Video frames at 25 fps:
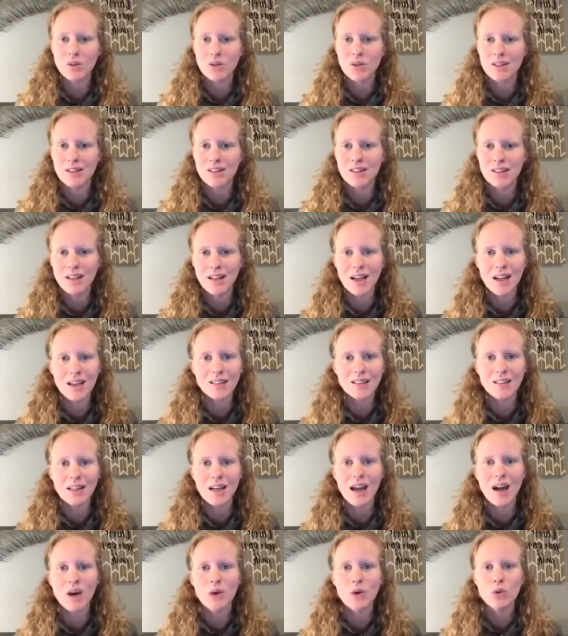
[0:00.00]

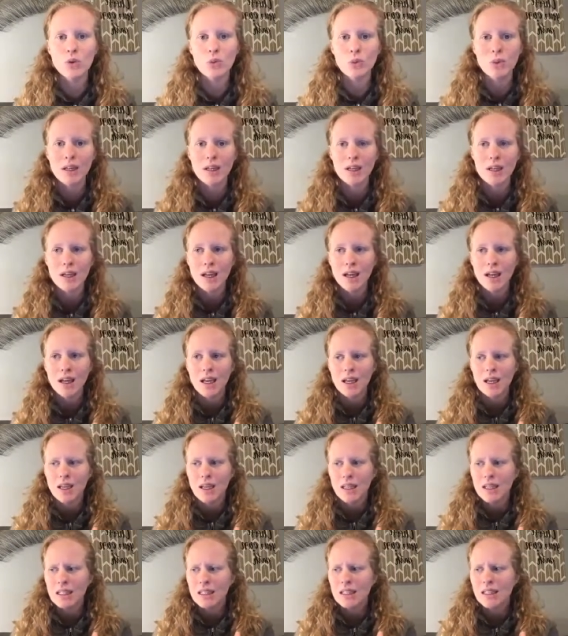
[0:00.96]
disconnected? How do we
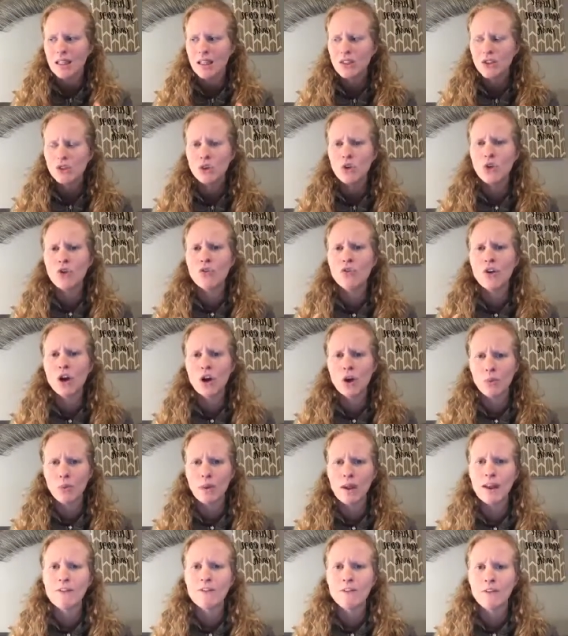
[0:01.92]
get so far
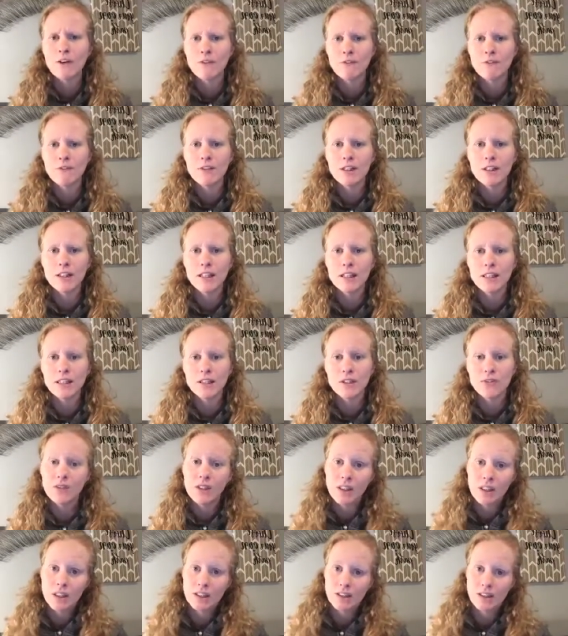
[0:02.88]
away from feeling these
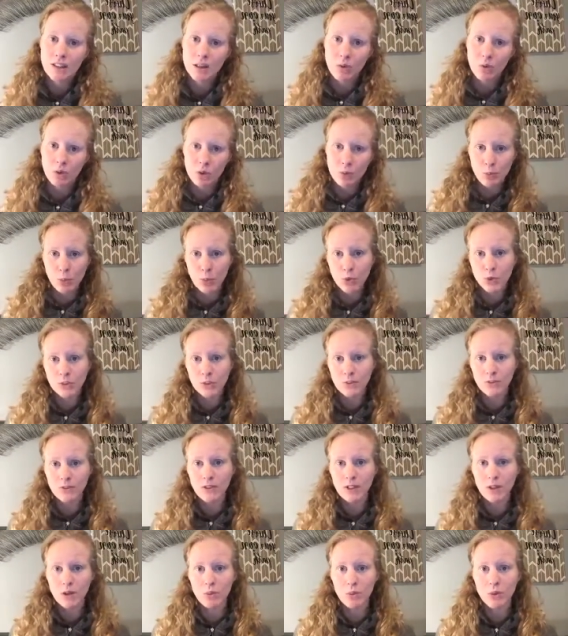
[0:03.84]
feelings that we're supposed to
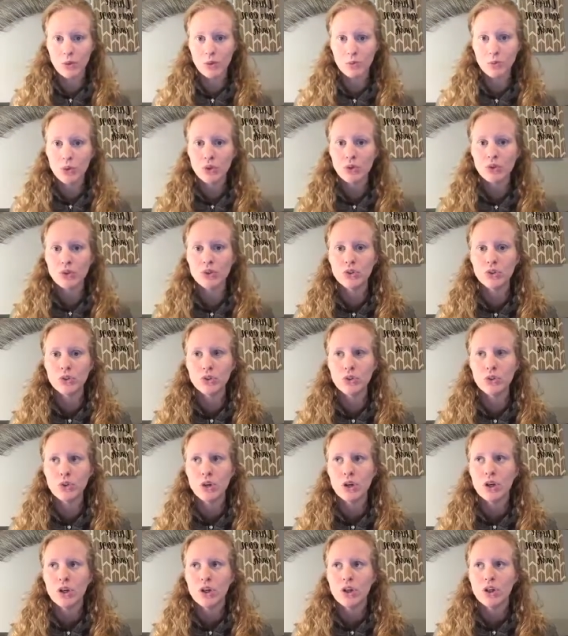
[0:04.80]
feel? We're supposed to,
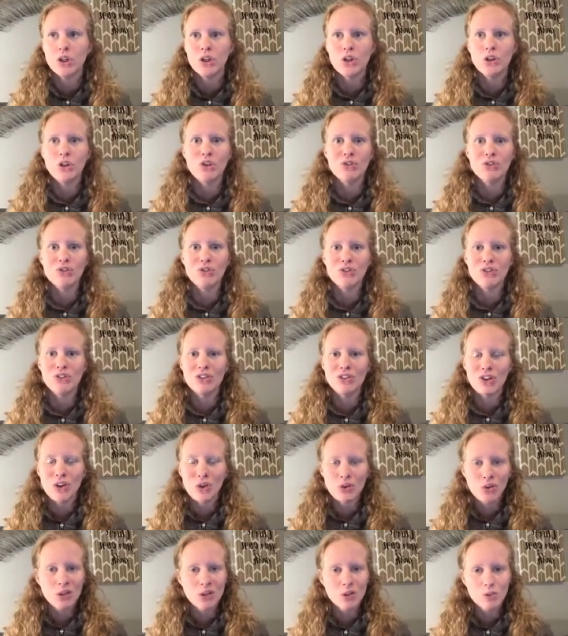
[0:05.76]

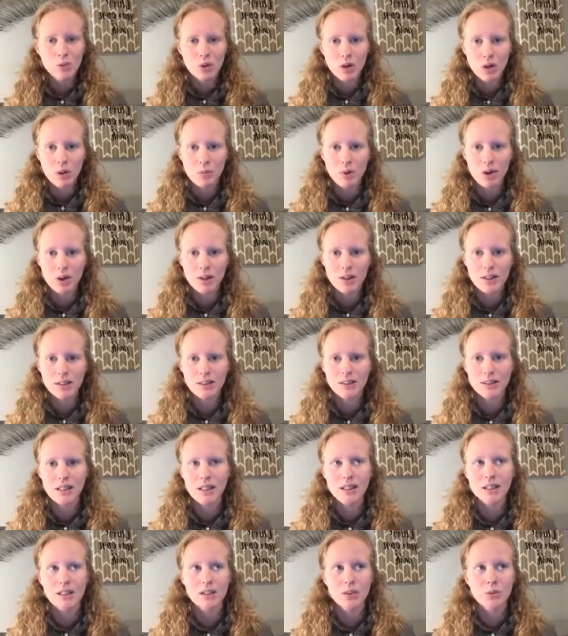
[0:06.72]
notice what our body is
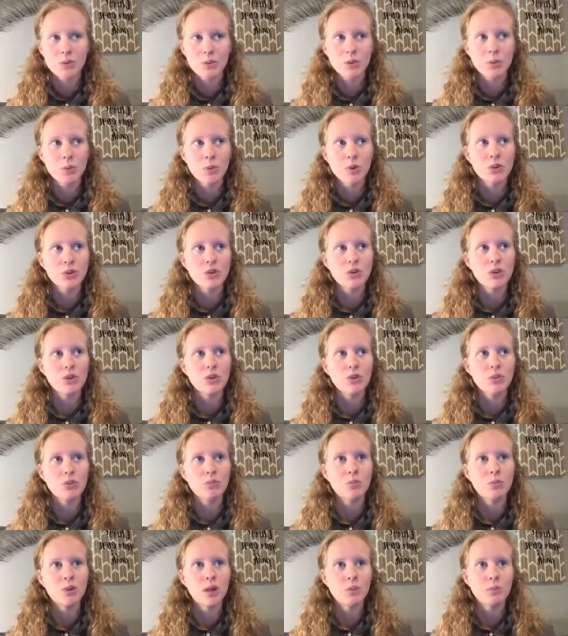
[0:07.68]
telling us. We're supposed
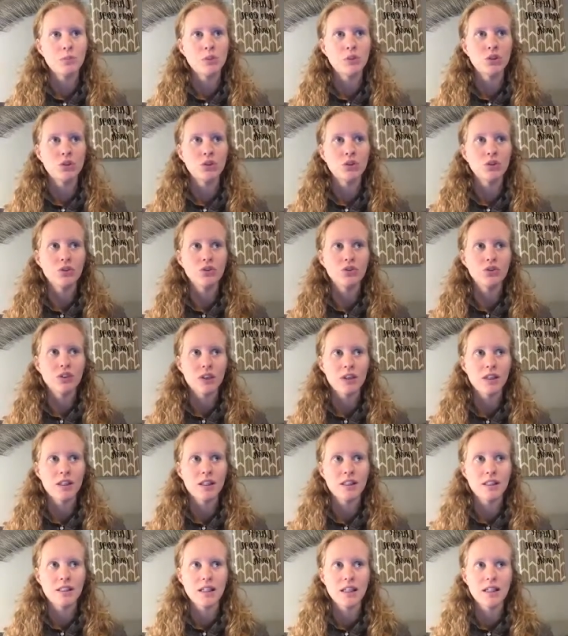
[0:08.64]
to be able to feel
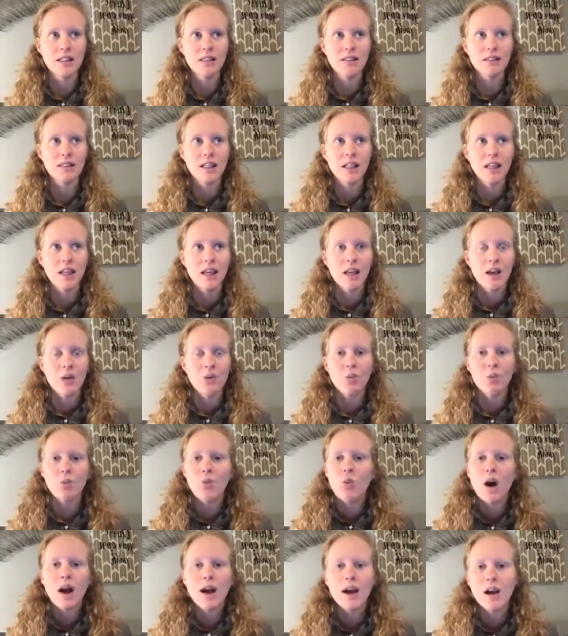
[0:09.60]
these things.
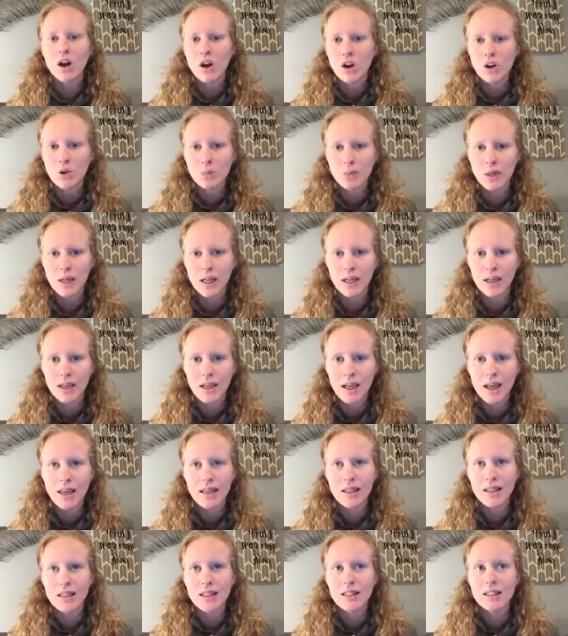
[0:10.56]
Why aren't we?
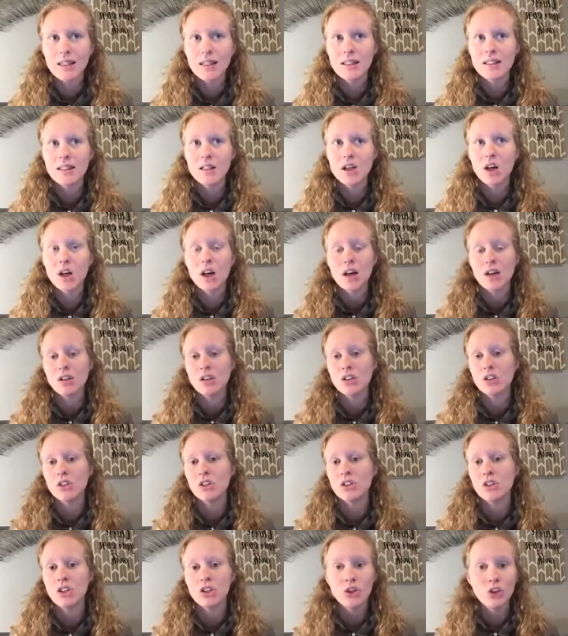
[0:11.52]
And this is not
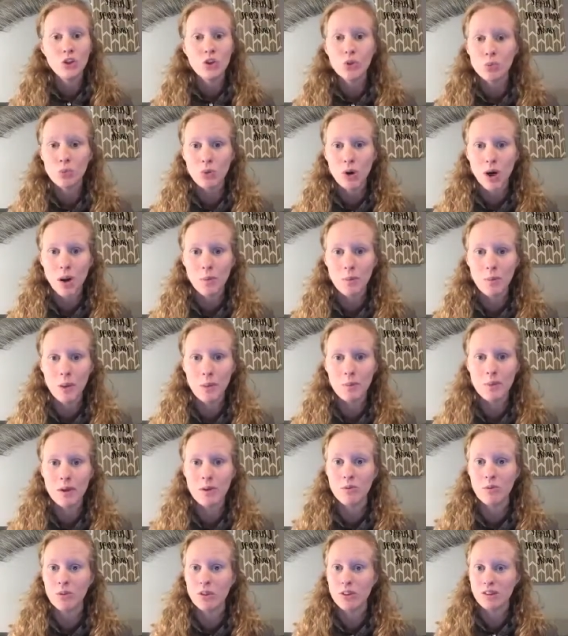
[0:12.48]
just a you problem.
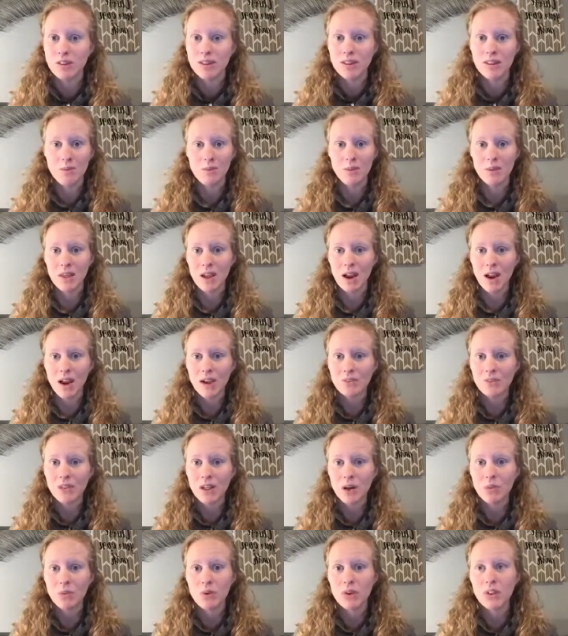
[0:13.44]
It was something I've
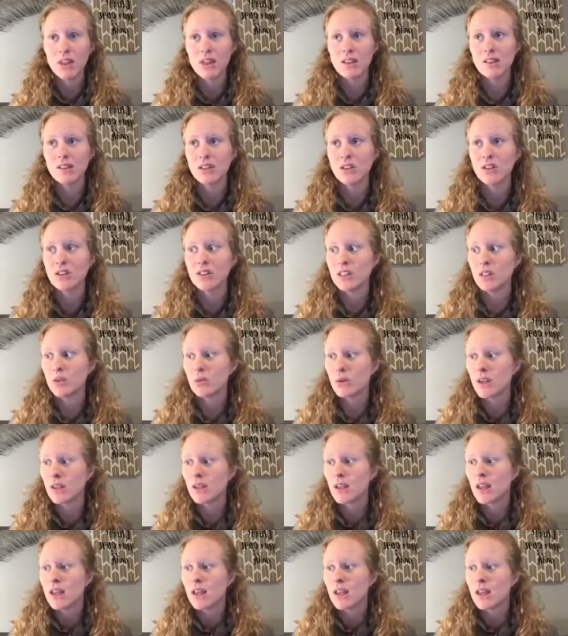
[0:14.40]
dealt with, I still deal with.